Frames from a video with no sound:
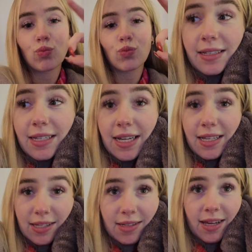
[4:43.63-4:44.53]
And
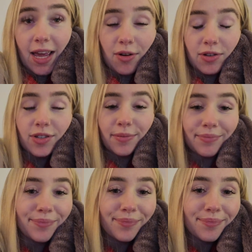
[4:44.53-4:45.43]
it's chaos.
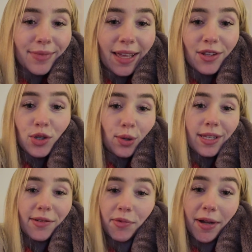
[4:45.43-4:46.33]
And there's toys
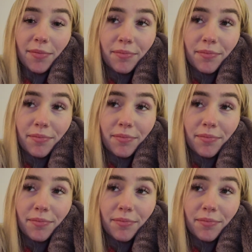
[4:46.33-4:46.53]
everywhere.